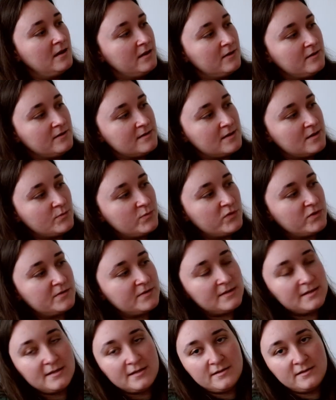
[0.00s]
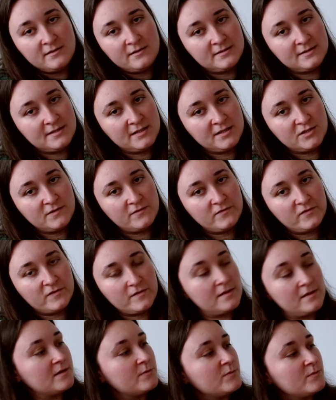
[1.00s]
you then put the stitches for
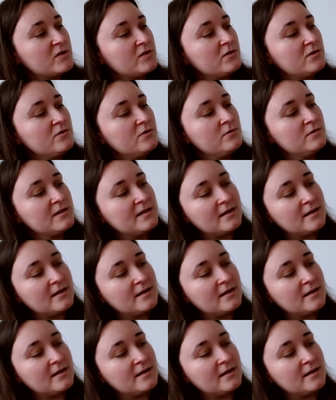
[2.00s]
the thumb on hold